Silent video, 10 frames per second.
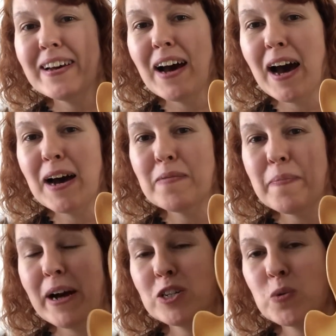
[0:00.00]

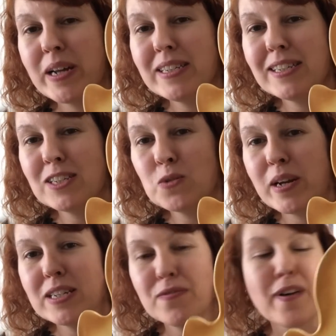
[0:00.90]
about 20 to
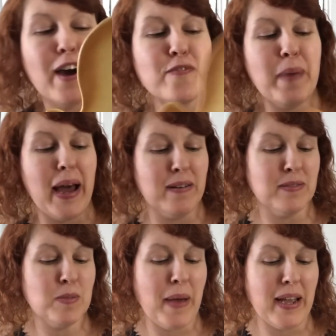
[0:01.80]
25
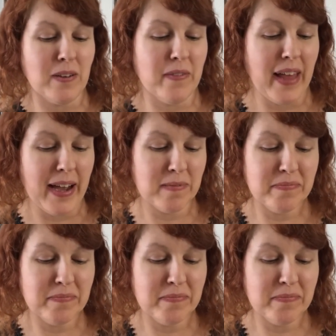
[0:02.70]
pounds back on that.